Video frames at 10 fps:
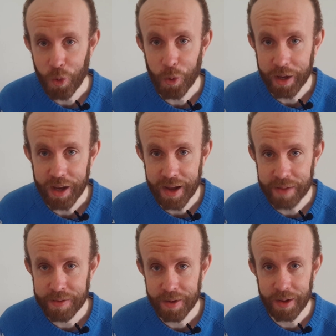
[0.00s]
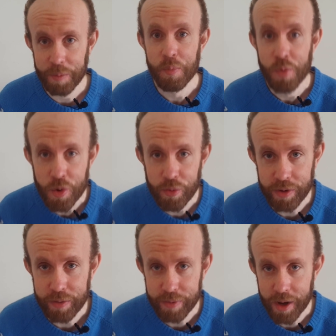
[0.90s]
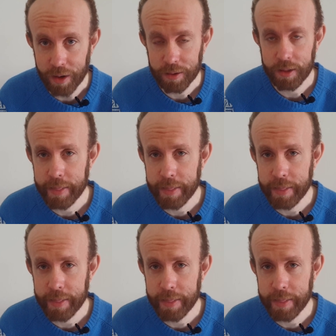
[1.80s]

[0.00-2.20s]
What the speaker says: you're looking at moves in VR.